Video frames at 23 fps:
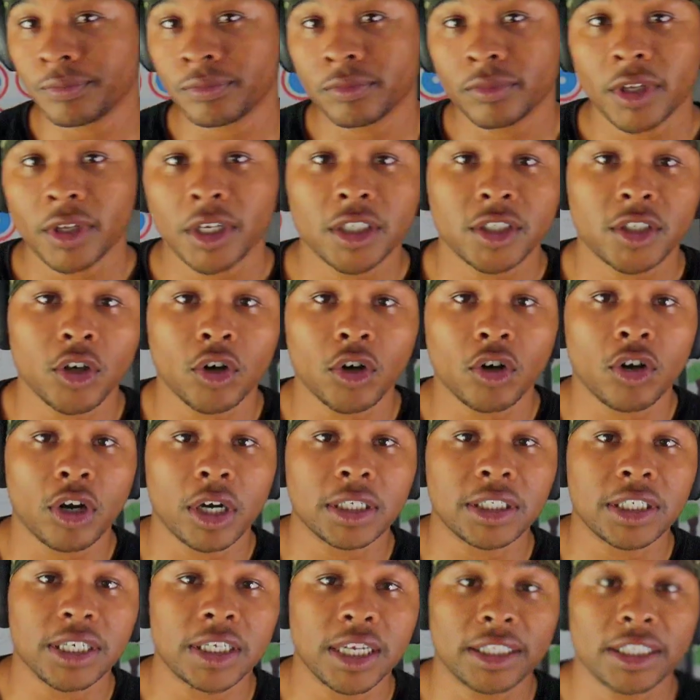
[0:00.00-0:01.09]
it's so crazy
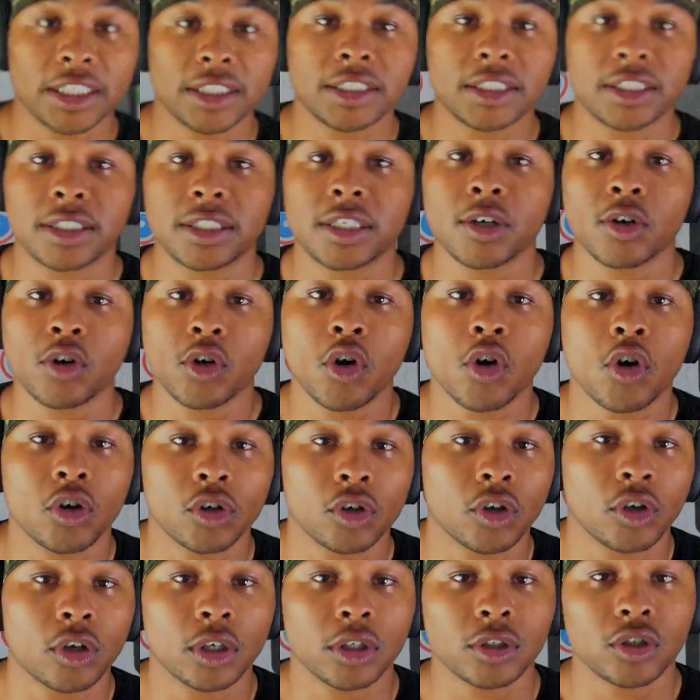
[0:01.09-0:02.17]
that this is still going
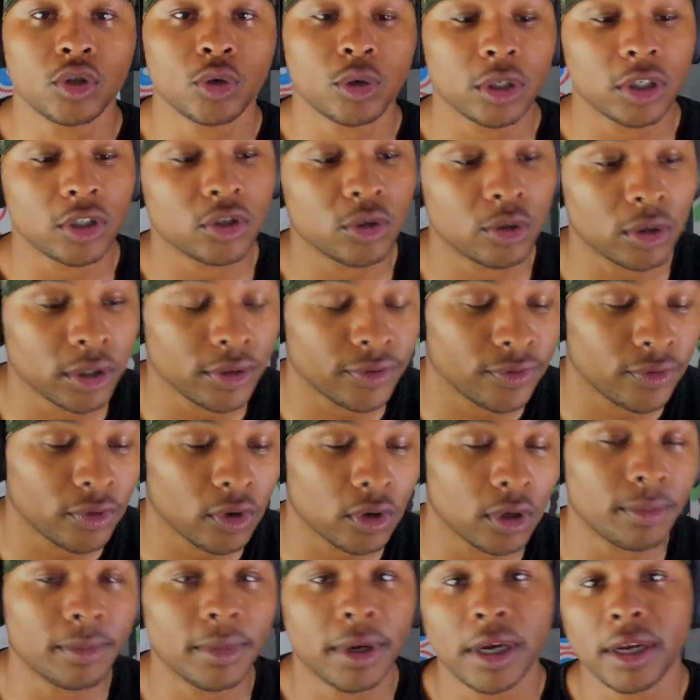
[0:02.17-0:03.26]
on in 2024,
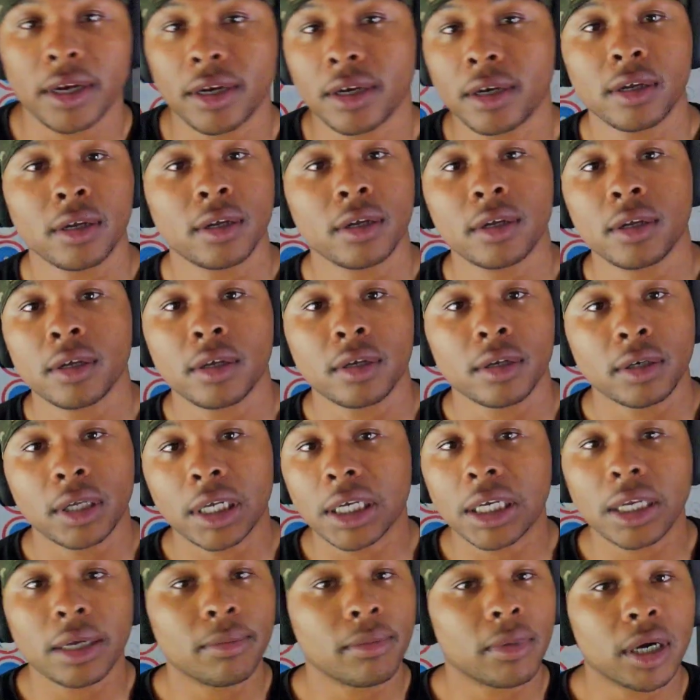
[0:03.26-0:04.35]
man. They
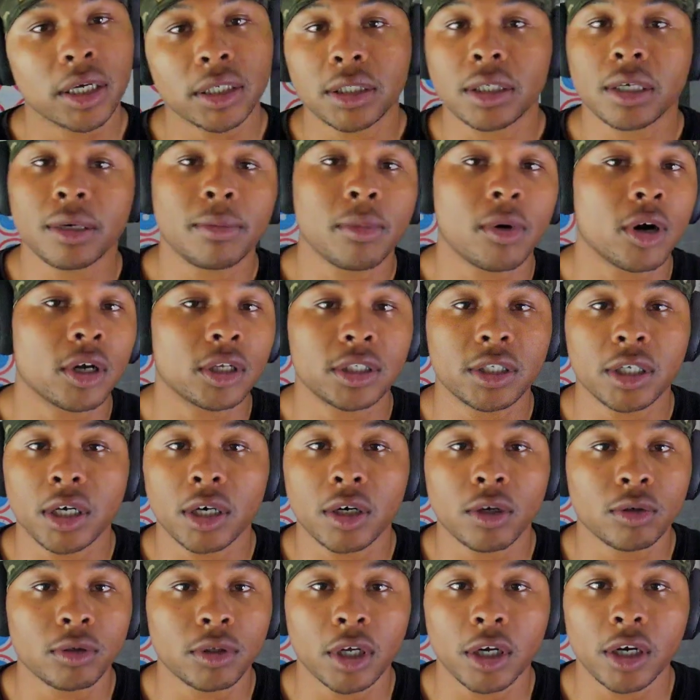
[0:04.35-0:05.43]
did my son Martell
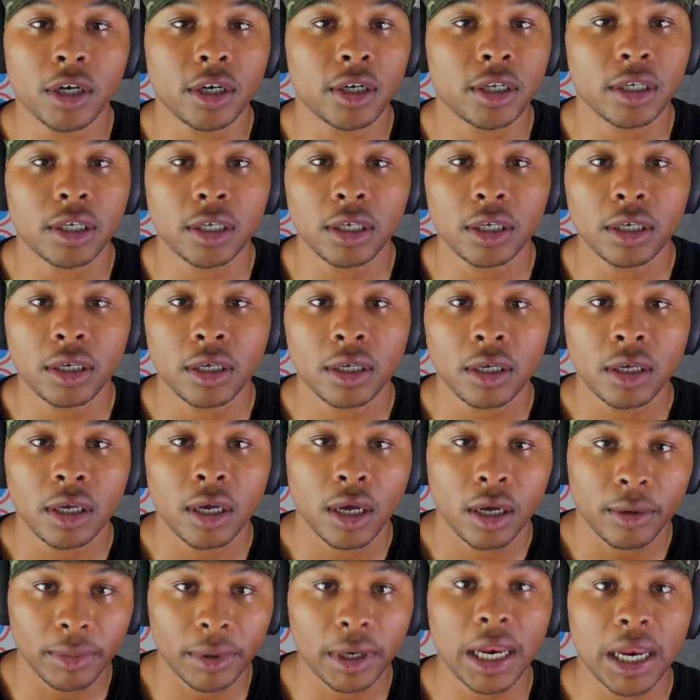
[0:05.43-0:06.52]
dirty.
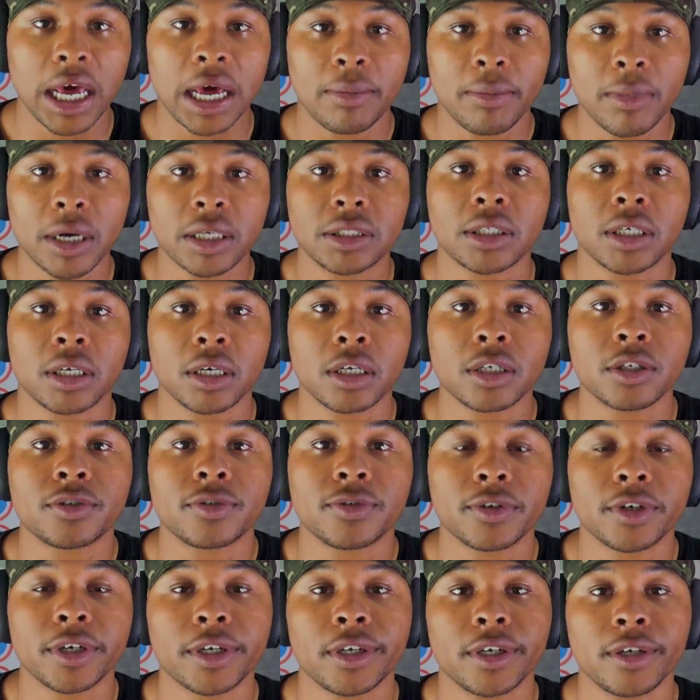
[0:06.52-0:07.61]
I'm glad my son is
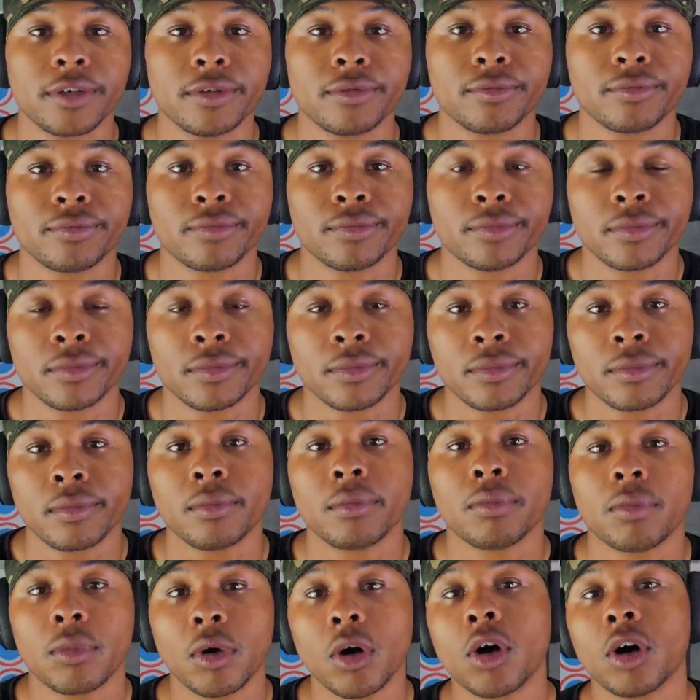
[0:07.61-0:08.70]
free.
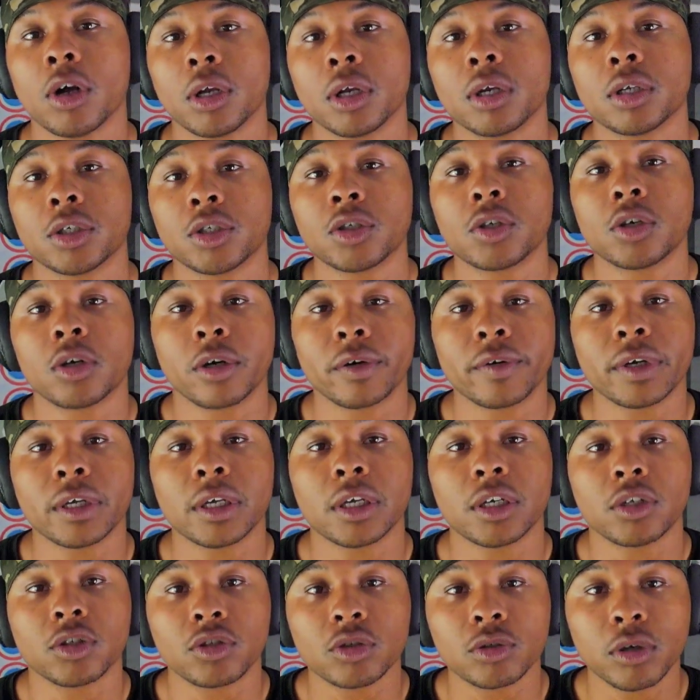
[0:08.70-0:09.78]
Moral of the story
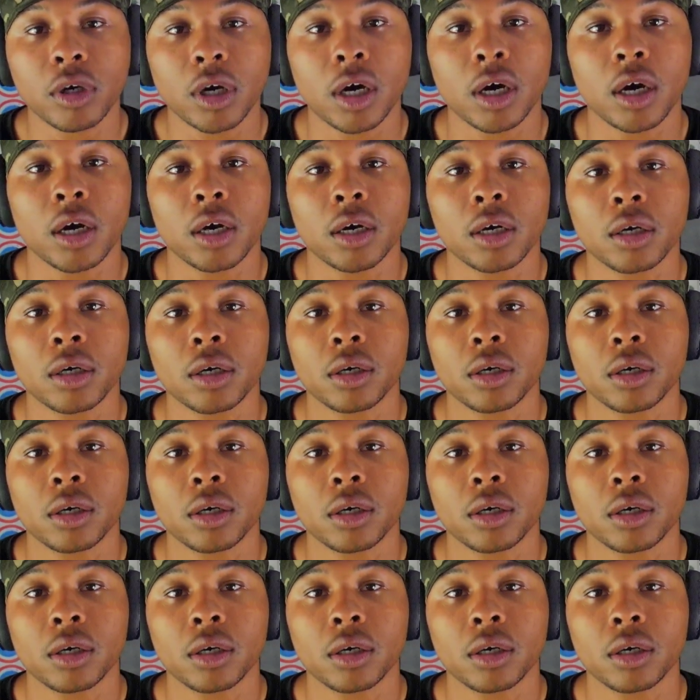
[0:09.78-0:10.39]
is, you are,